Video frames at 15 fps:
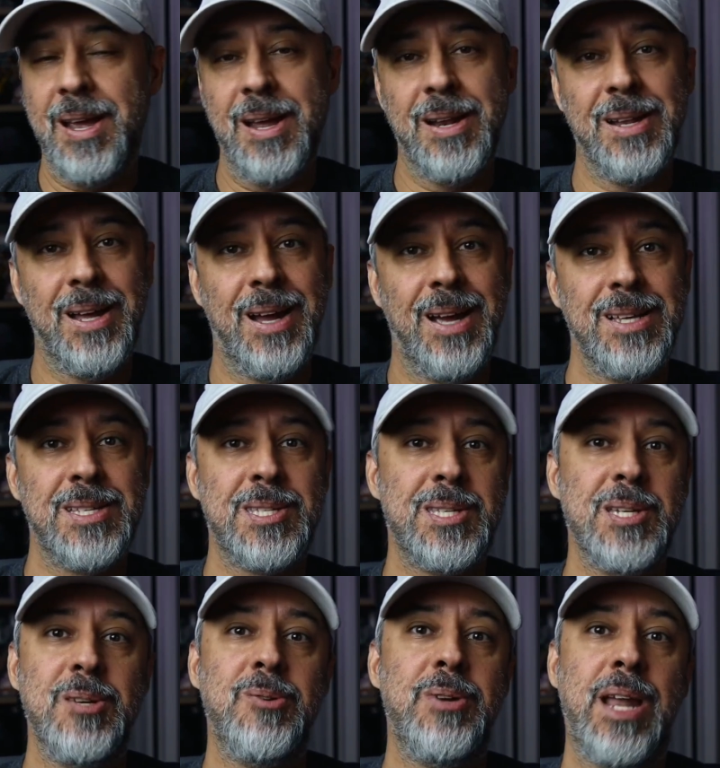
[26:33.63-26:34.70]
and I
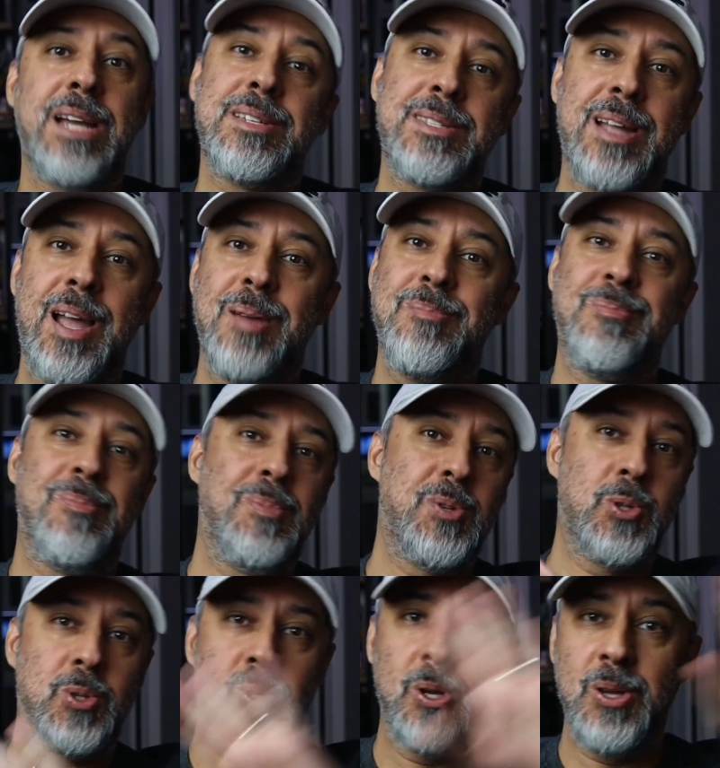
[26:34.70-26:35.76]
see you next time.
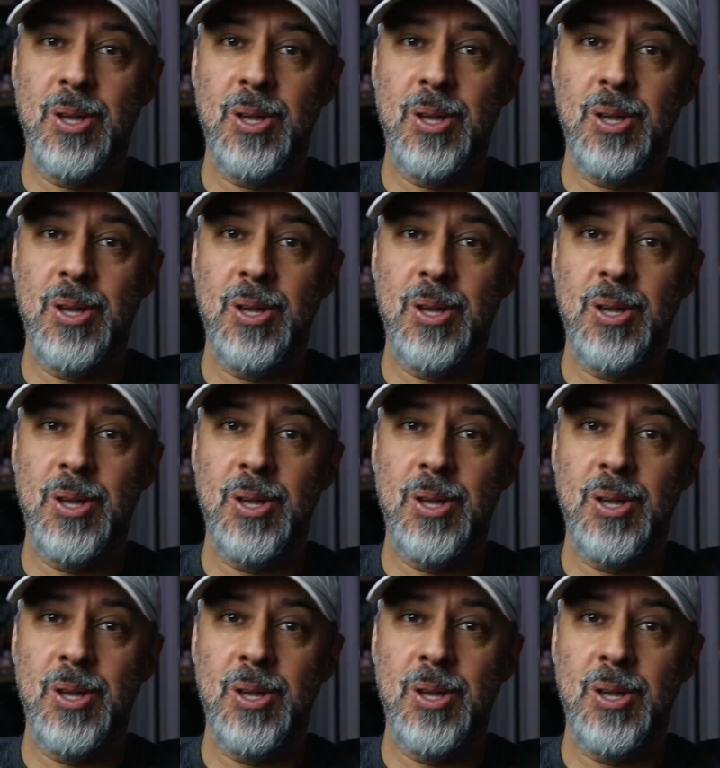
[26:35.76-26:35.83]
See